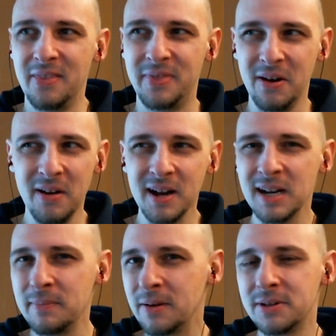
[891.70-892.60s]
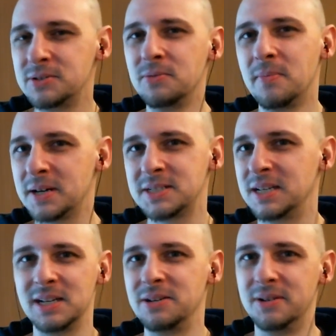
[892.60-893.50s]
they're not going to be able to do much to
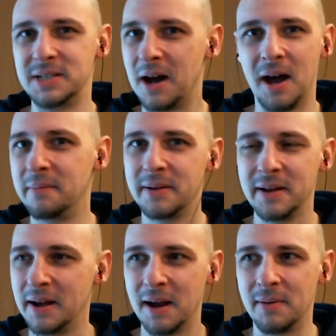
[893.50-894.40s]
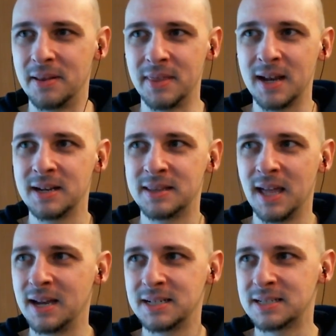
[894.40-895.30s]
get you a job. I mean, they
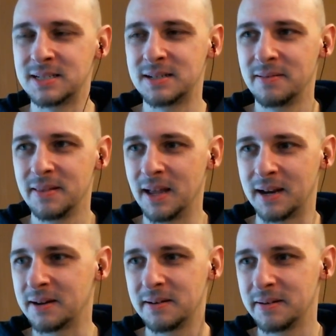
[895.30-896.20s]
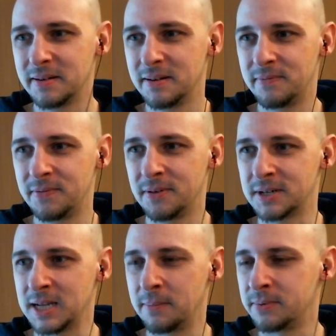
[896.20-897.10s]
could just like, for
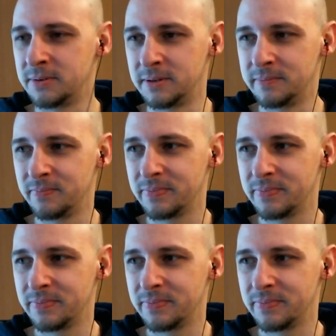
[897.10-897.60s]
example,